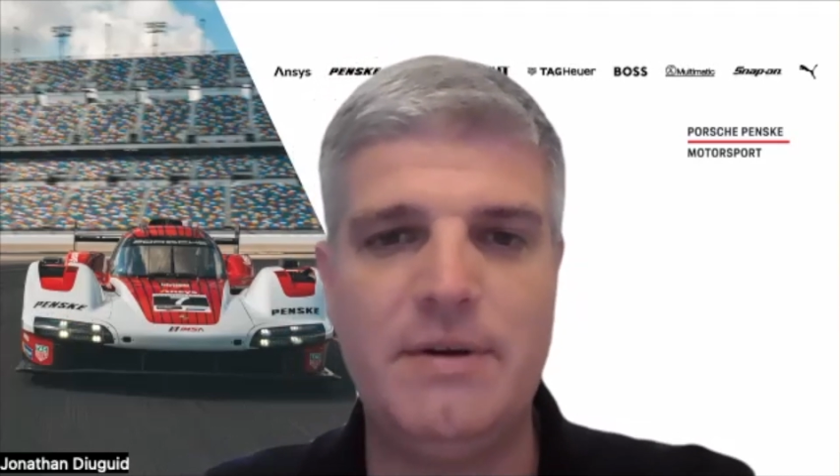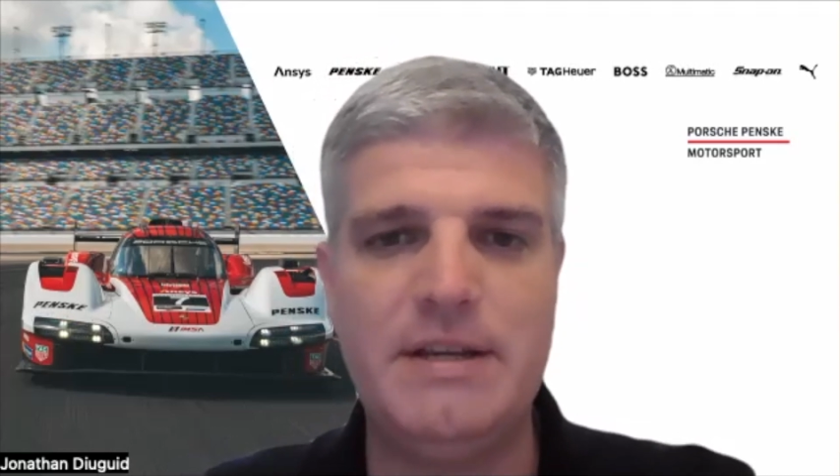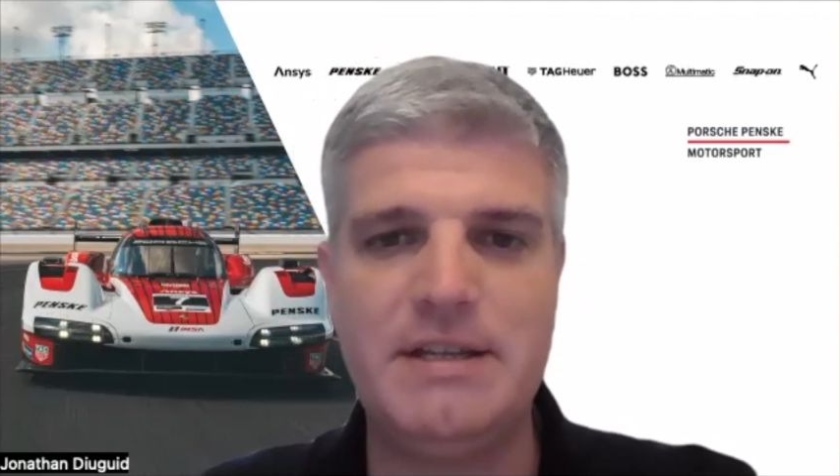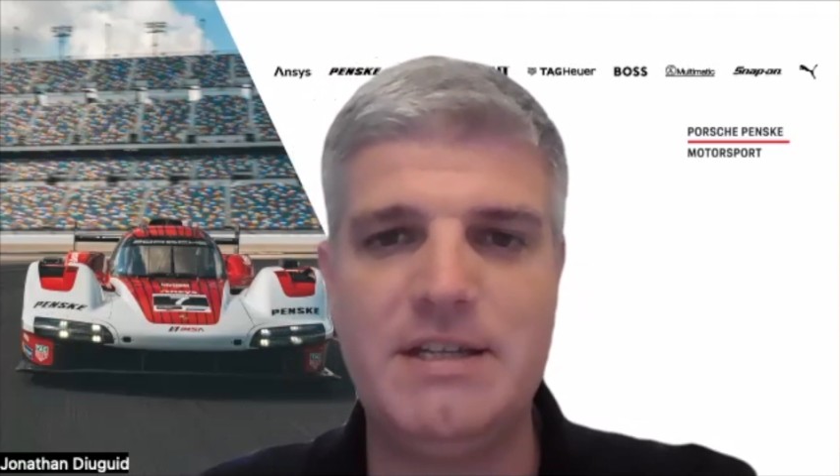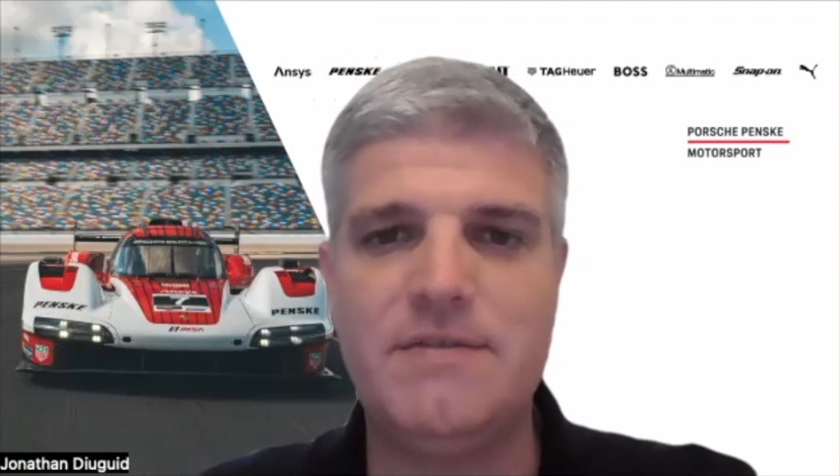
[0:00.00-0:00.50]

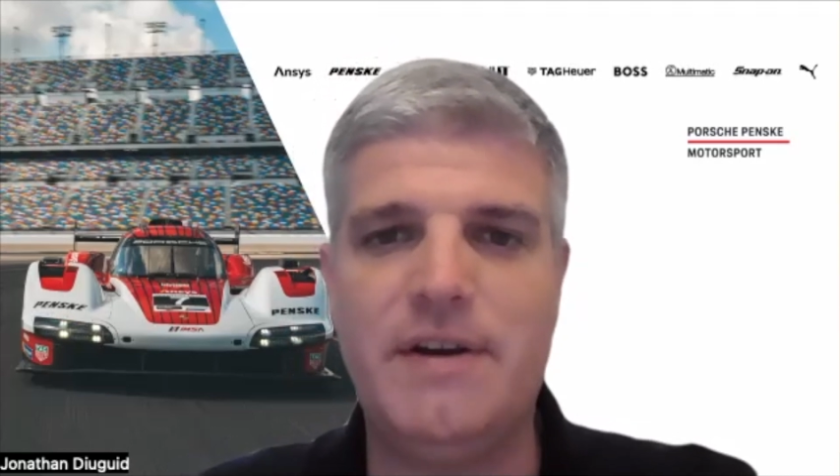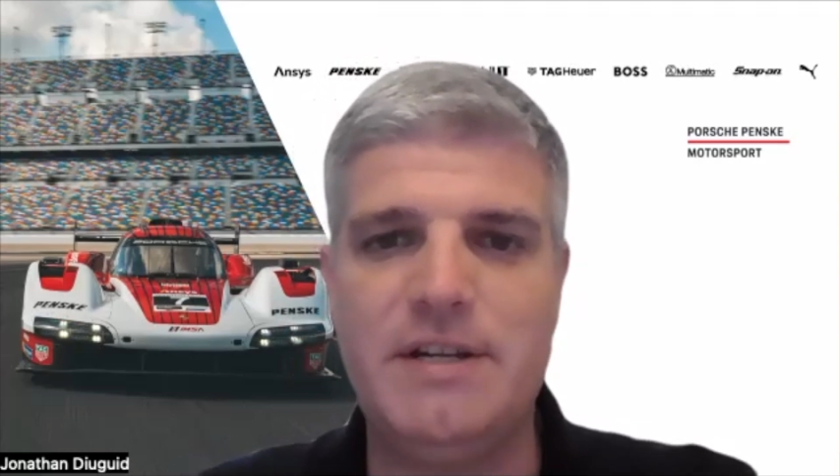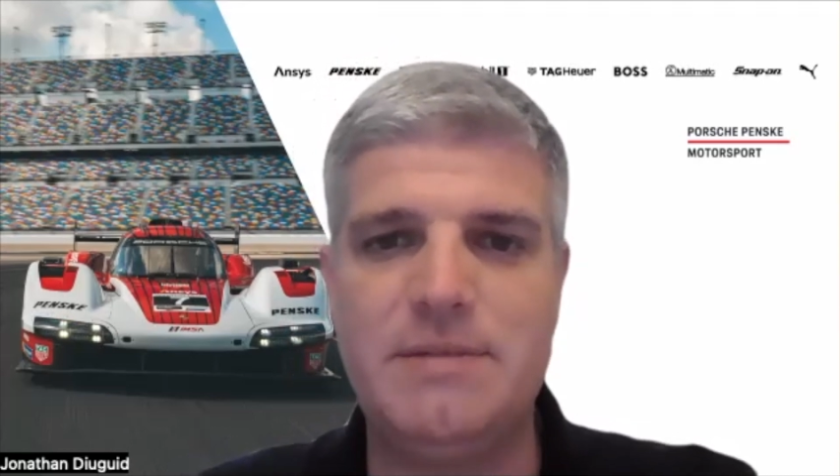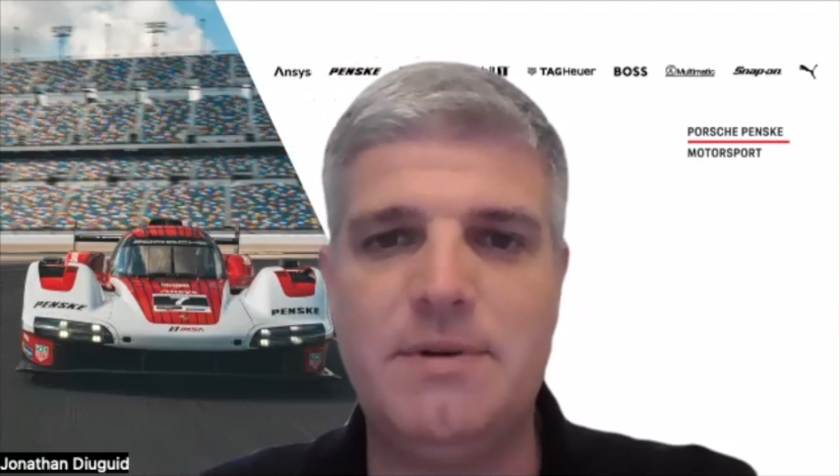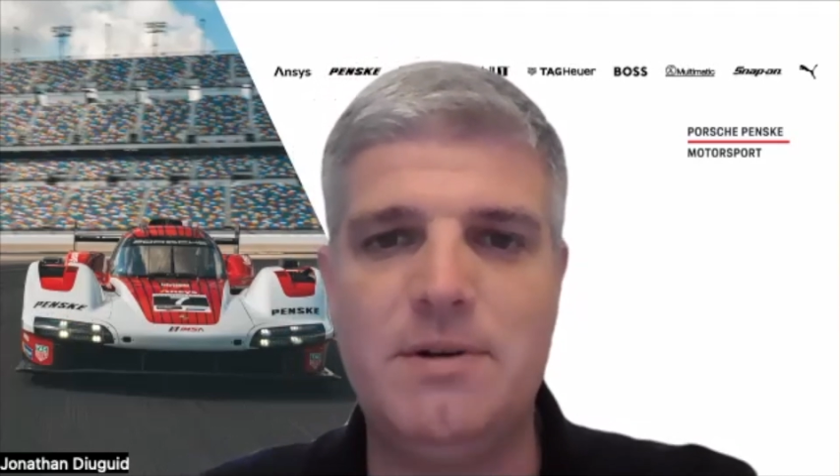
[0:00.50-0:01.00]
racing is a
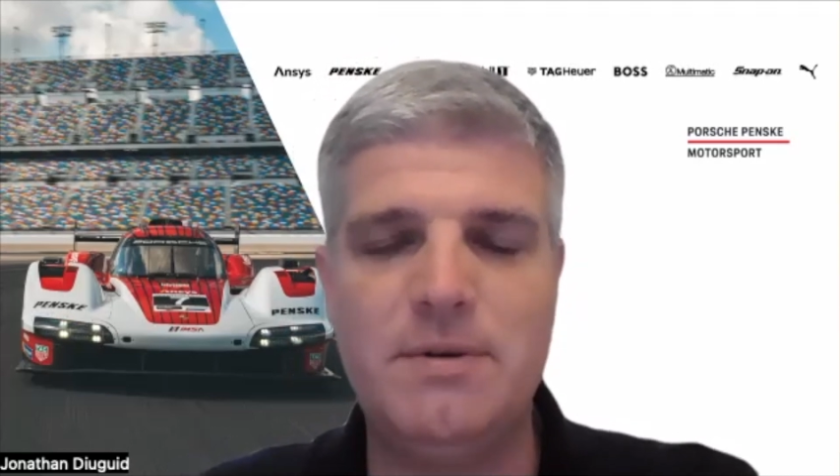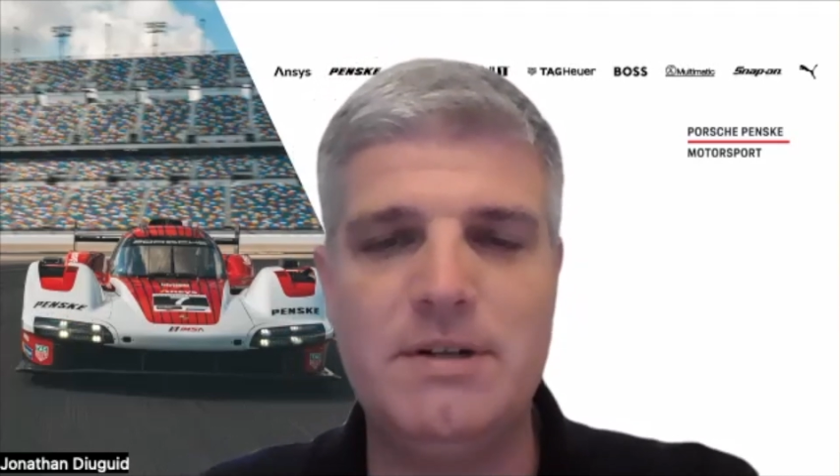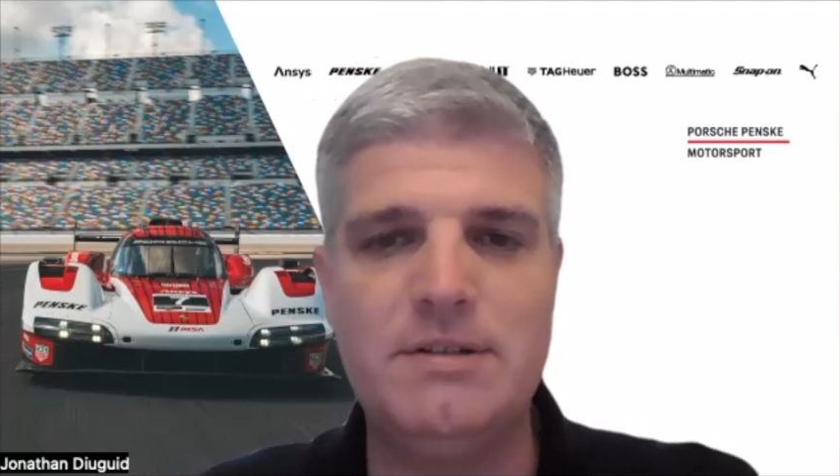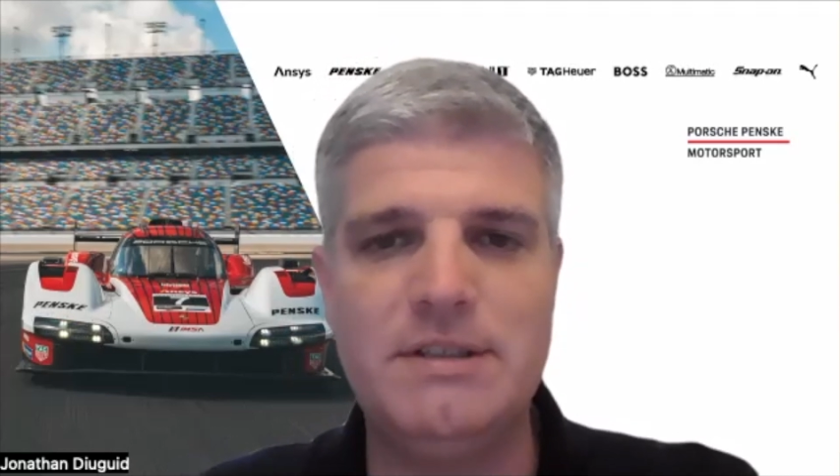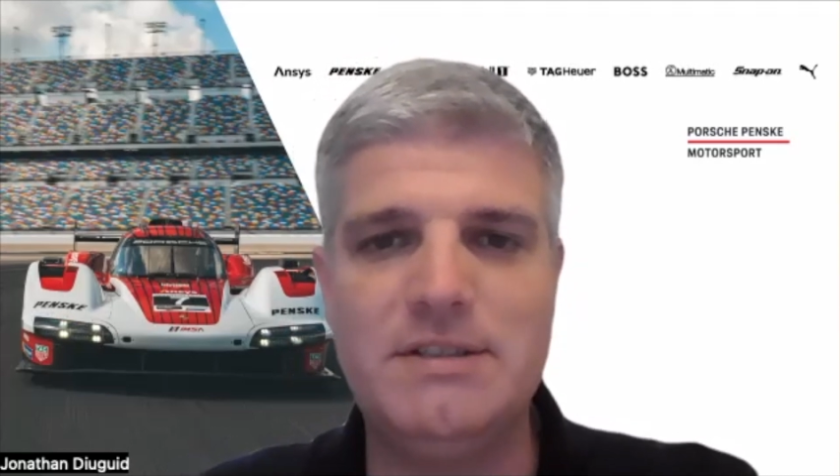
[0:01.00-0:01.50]
very small world.